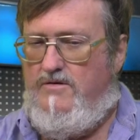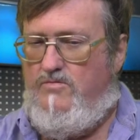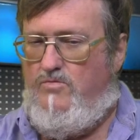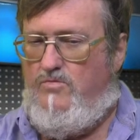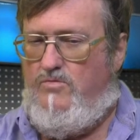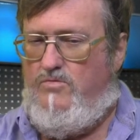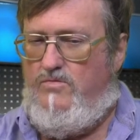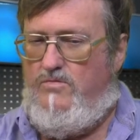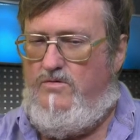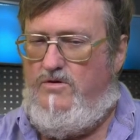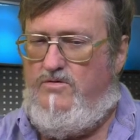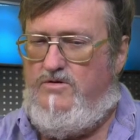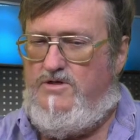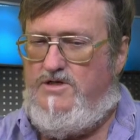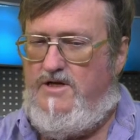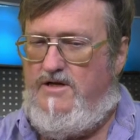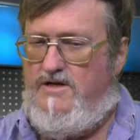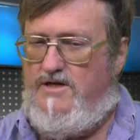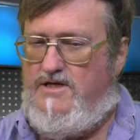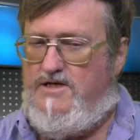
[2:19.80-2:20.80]

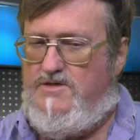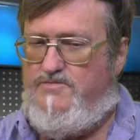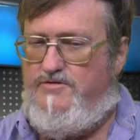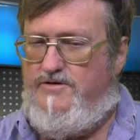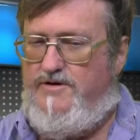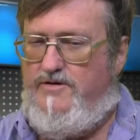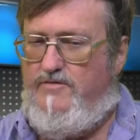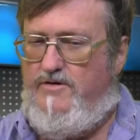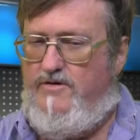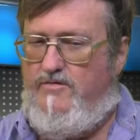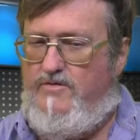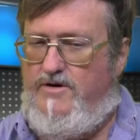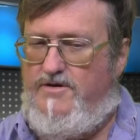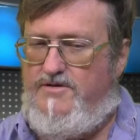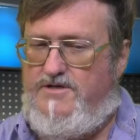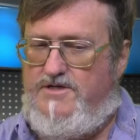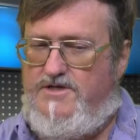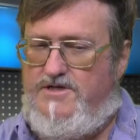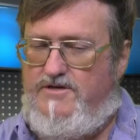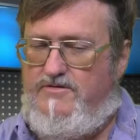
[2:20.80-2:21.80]
Looks like it's pretty well
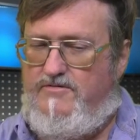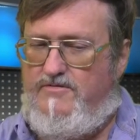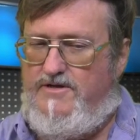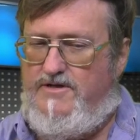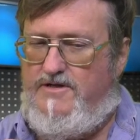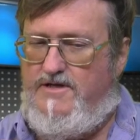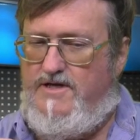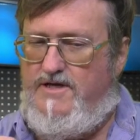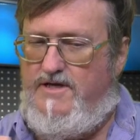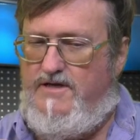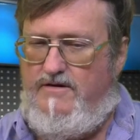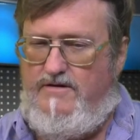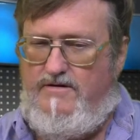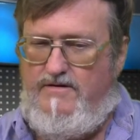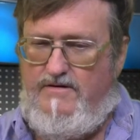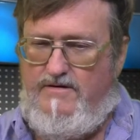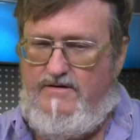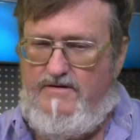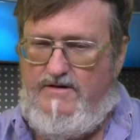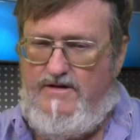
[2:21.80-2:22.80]
weather sealed in there,
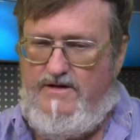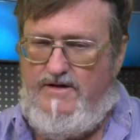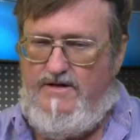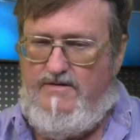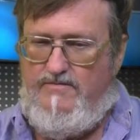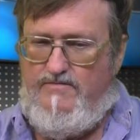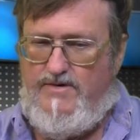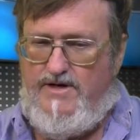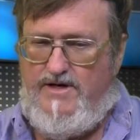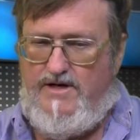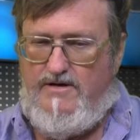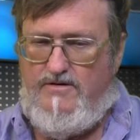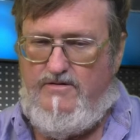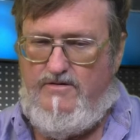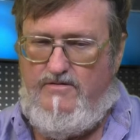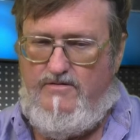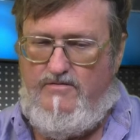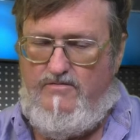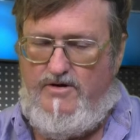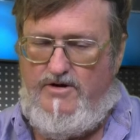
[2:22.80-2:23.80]
but
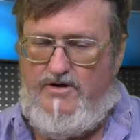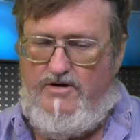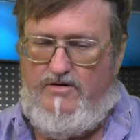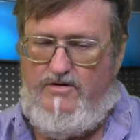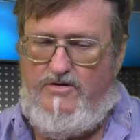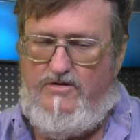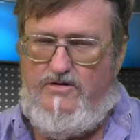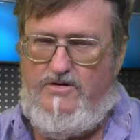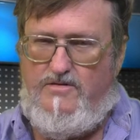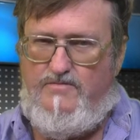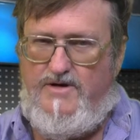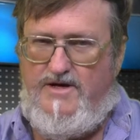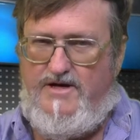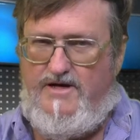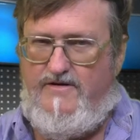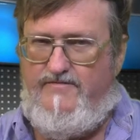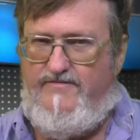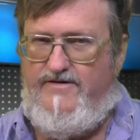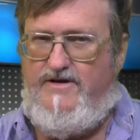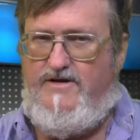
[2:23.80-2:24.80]
when you look on the
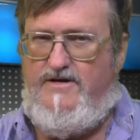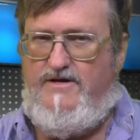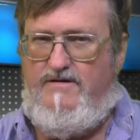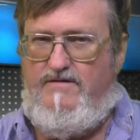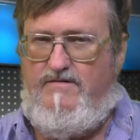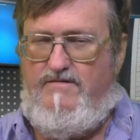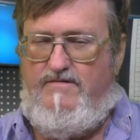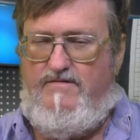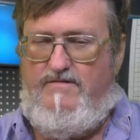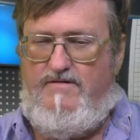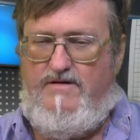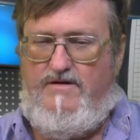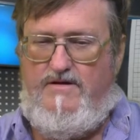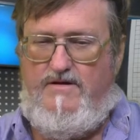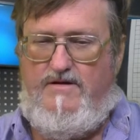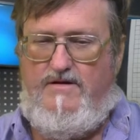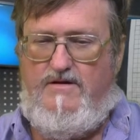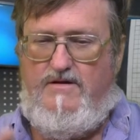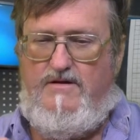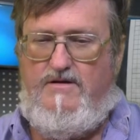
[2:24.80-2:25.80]
back of it,
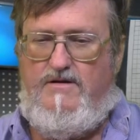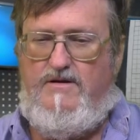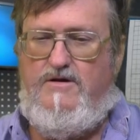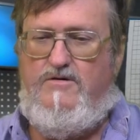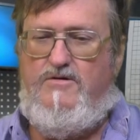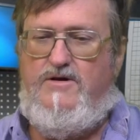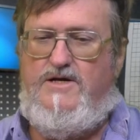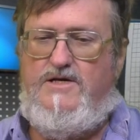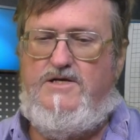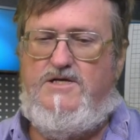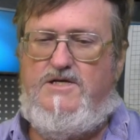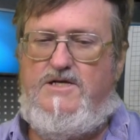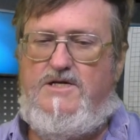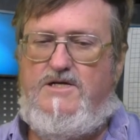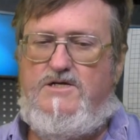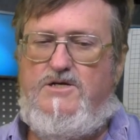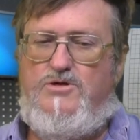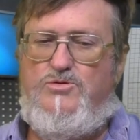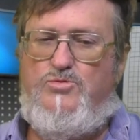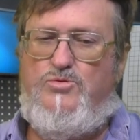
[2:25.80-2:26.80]
no heat
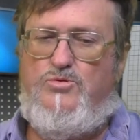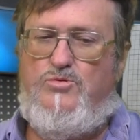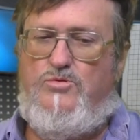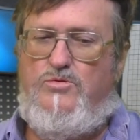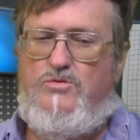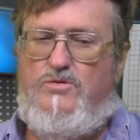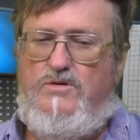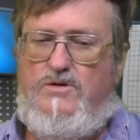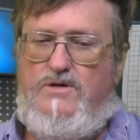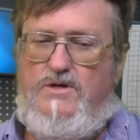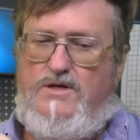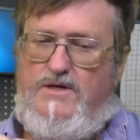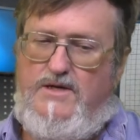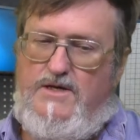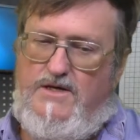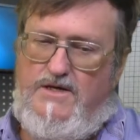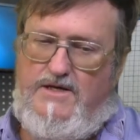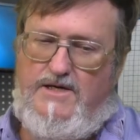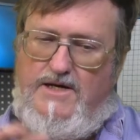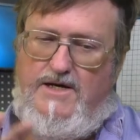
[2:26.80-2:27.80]
sinks at all.
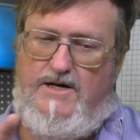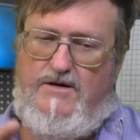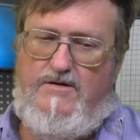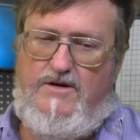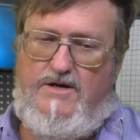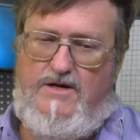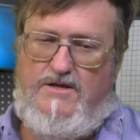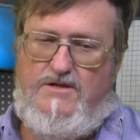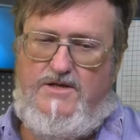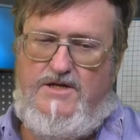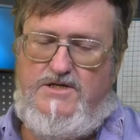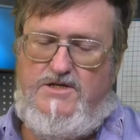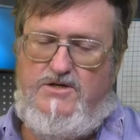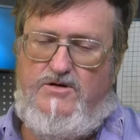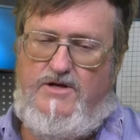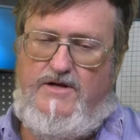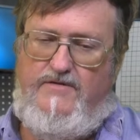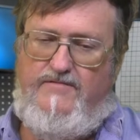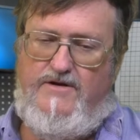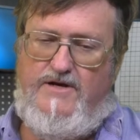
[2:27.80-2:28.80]
Now, there's
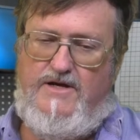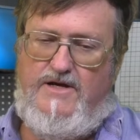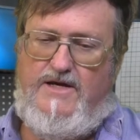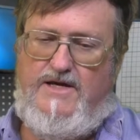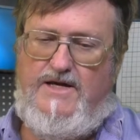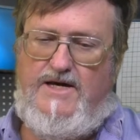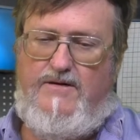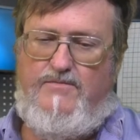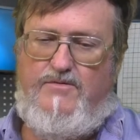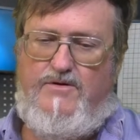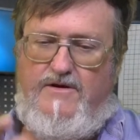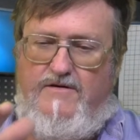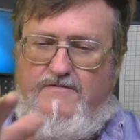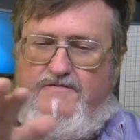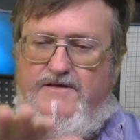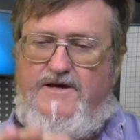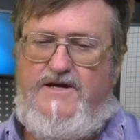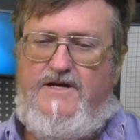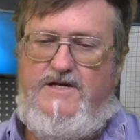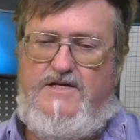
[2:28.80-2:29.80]
not even a gap. If
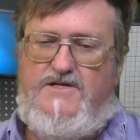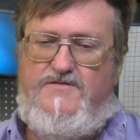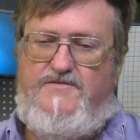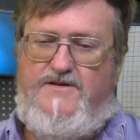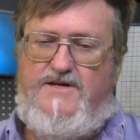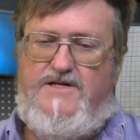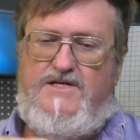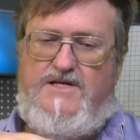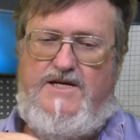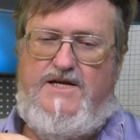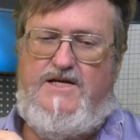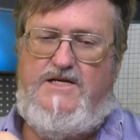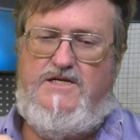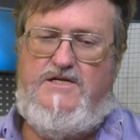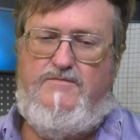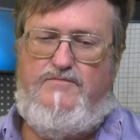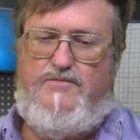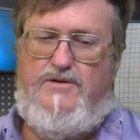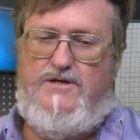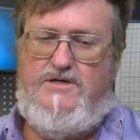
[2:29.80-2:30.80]
that is fixed
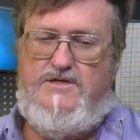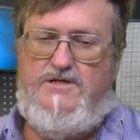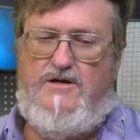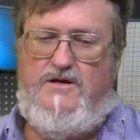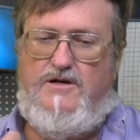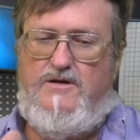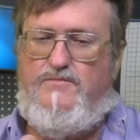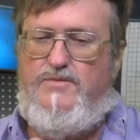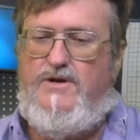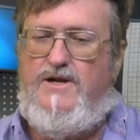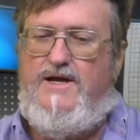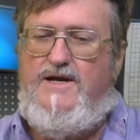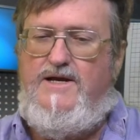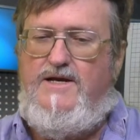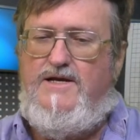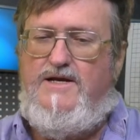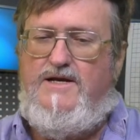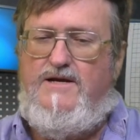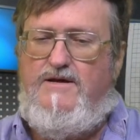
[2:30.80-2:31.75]
against a solid plate,